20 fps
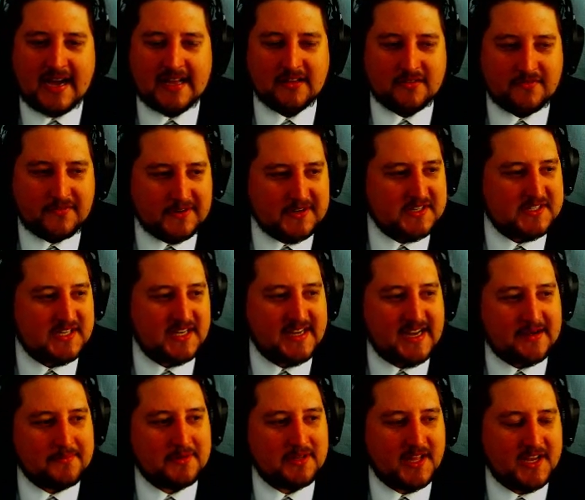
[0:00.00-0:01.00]
I look forward to seeing
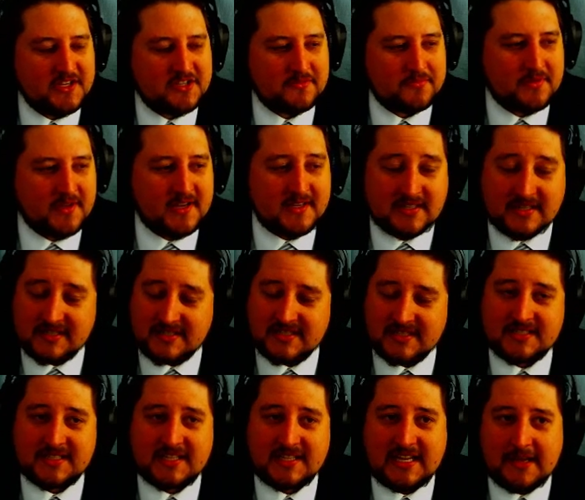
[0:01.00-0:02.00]
how Malaysia plays because
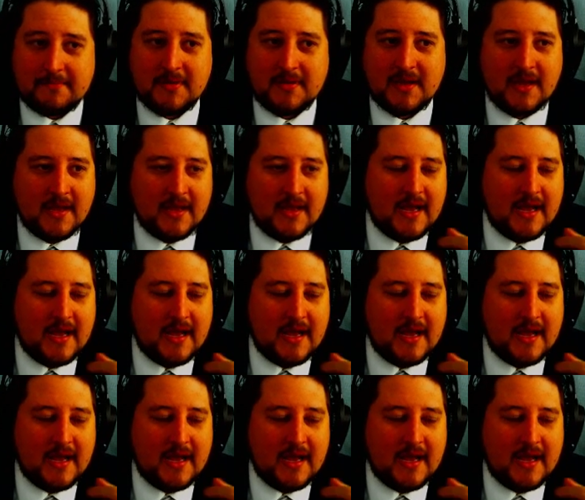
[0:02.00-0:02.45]
this team,